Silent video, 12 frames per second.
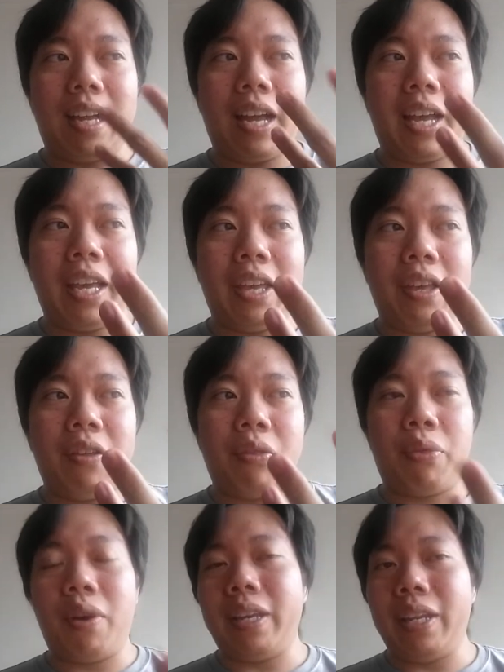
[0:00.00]
I
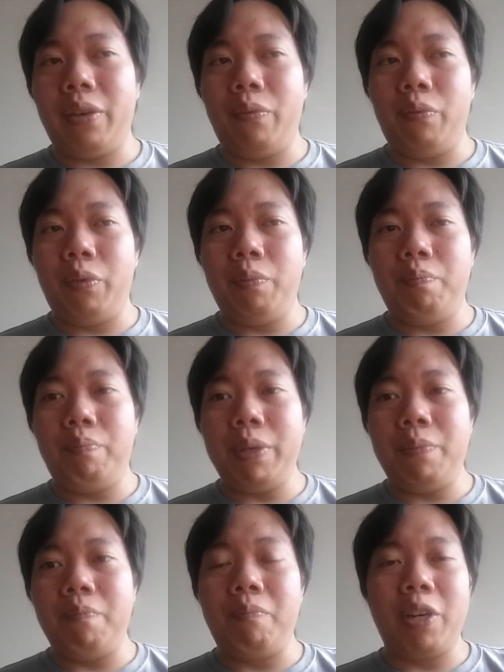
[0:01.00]
thought it would
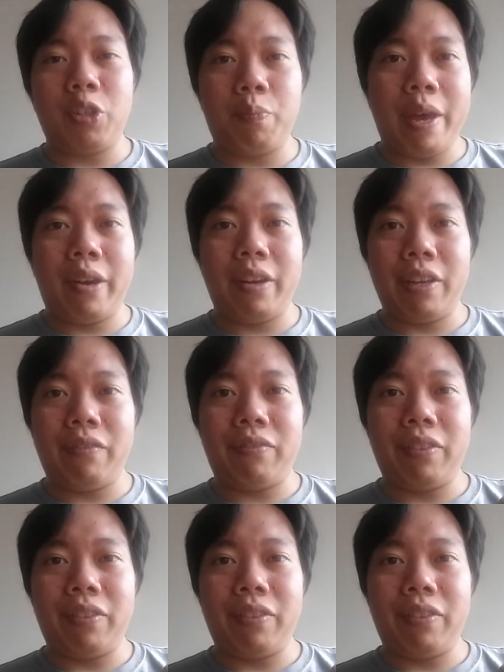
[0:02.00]
be much better if